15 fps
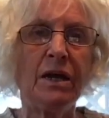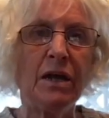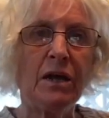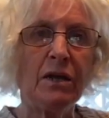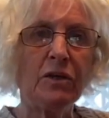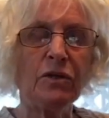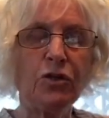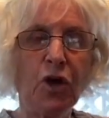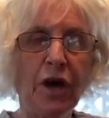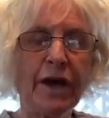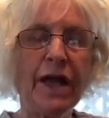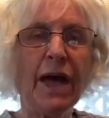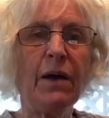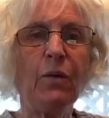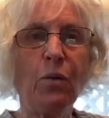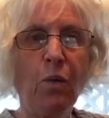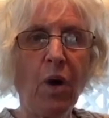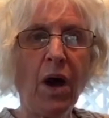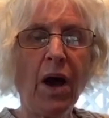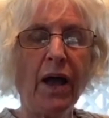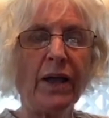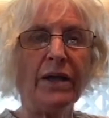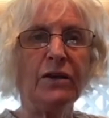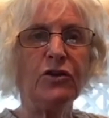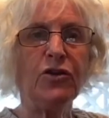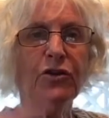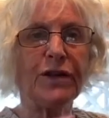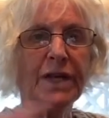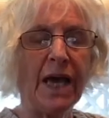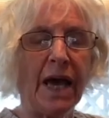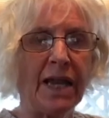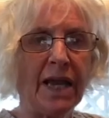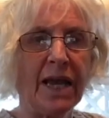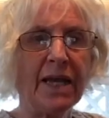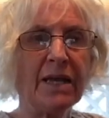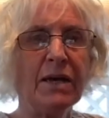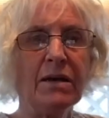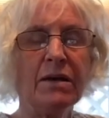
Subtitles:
look at what you're getting